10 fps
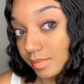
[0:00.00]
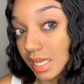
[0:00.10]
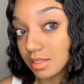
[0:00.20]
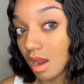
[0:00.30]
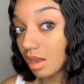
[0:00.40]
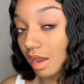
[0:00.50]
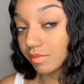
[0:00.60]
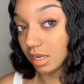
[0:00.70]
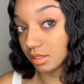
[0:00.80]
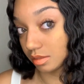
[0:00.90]
That's all
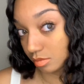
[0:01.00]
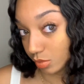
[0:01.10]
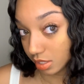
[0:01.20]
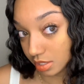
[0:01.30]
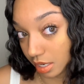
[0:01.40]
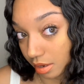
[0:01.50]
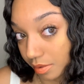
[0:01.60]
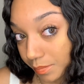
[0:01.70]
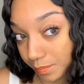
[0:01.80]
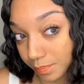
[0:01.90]
I've done with this hair.
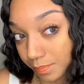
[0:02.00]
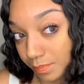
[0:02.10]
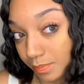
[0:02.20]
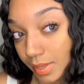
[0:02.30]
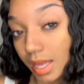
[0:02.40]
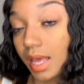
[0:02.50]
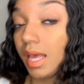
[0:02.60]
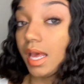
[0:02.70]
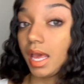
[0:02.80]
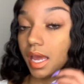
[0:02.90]

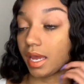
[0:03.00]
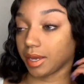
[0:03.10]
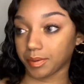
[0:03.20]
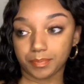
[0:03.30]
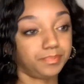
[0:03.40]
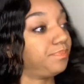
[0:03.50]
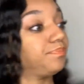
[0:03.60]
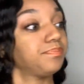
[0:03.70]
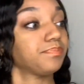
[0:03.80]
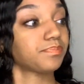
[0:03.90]
And
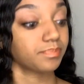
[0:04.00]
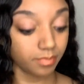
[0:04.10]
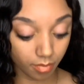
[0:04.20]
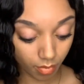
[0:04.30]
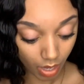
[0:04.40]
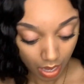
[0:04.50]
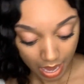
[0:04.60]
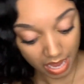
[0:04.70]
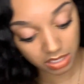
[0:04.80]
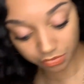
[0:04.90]

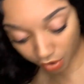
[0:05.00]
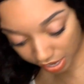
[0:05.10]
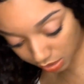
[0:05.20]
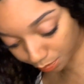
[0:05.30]
as far as